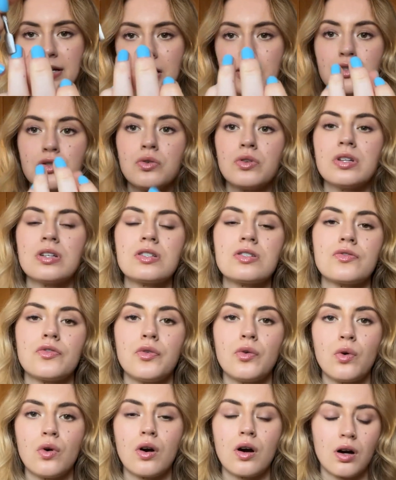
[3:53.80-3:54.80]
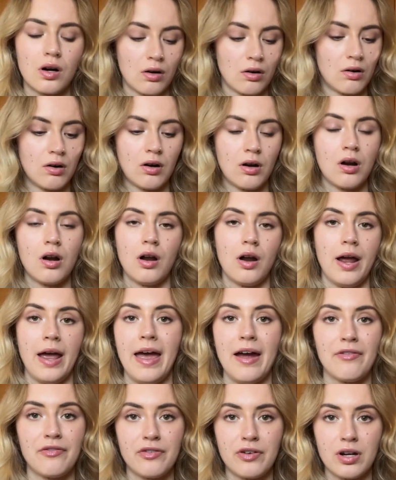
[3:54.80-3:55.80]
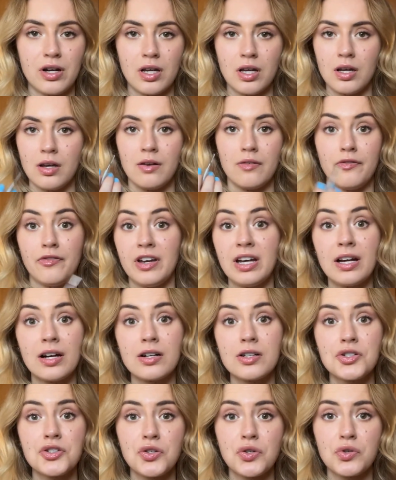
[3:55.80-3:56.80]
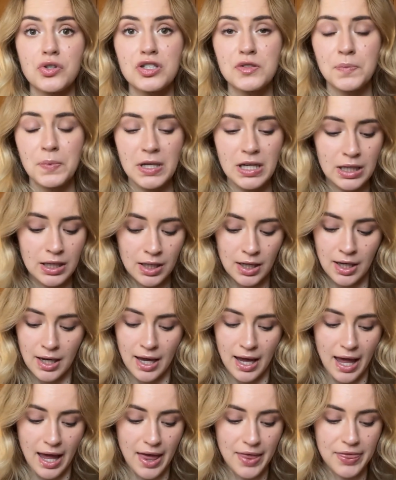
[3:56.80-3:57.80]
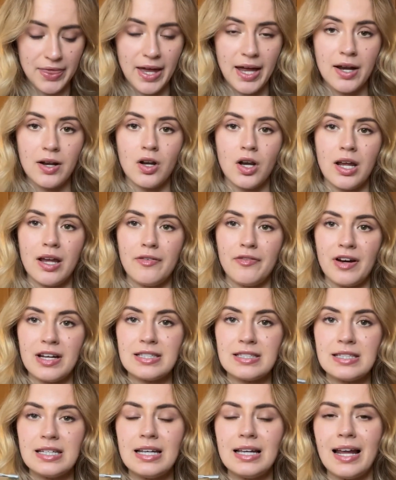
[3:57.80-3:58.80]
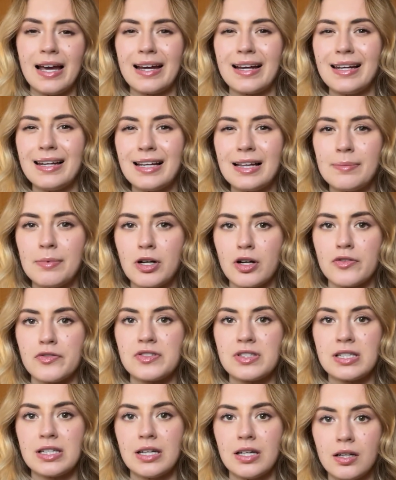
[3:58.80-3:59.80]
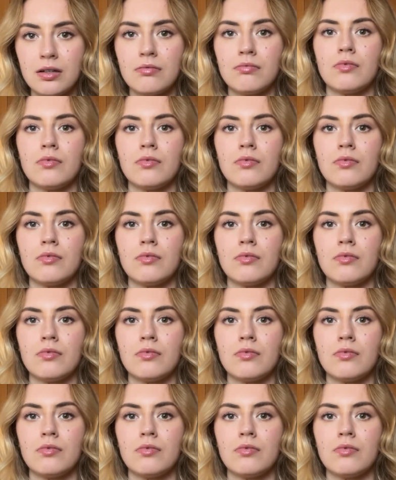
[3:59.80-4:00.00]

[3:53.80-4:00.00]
I do this for every finger, so to speak. And then if I see like a little bit of skin,